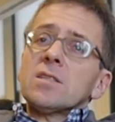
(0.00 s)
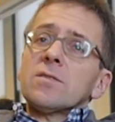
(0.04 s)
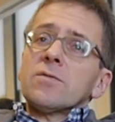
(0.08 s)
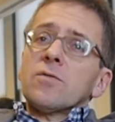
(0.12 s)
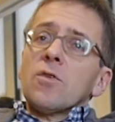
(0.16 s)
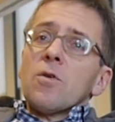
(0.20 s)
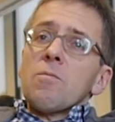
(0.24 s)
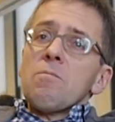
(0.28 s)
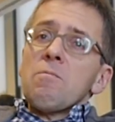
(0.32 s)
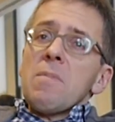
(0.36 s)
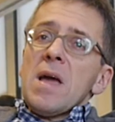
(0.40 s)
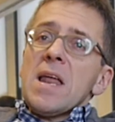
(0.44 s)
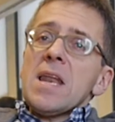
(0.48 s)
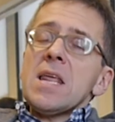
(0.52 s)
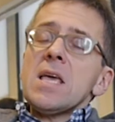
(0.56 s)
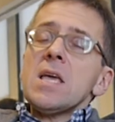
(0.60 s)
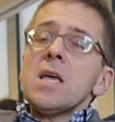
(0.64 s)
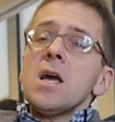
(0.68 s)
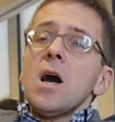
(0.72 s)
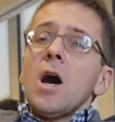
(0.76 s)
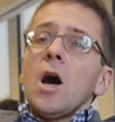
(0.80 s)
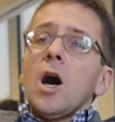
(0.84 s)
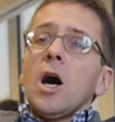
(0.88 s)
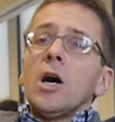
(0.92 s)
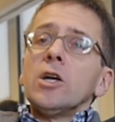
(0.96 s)
for
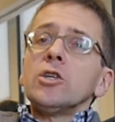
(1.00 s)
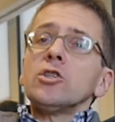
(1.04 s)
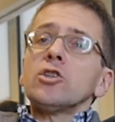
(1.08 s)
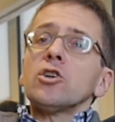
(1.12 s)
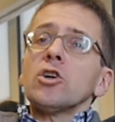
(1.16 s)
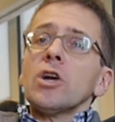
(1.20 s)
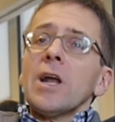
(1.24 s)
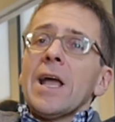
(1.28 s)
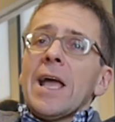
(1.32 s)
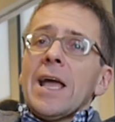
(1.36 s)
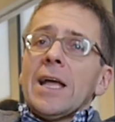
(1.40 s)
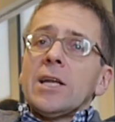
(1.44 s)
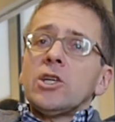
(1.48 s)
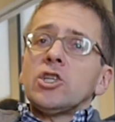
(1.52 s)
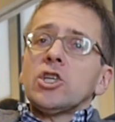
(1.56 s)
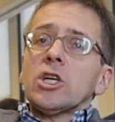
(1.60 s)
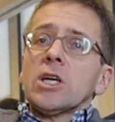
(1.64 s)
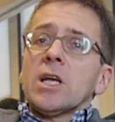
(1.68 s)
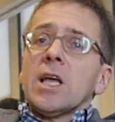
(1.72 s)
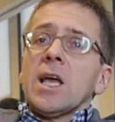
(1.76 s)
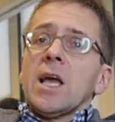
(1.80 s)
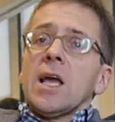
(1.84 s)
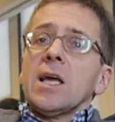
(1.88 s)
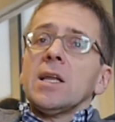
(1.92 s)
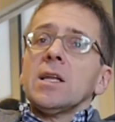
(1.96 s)
many
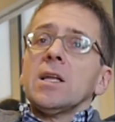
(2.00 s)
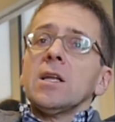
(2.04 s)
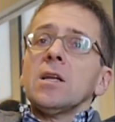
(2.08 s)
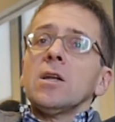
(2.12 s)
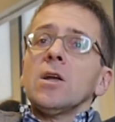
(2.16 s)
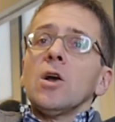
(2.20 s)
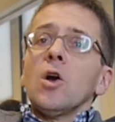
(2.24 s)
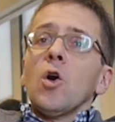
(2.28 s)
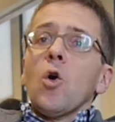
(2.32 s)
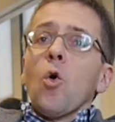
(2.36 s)
undereducated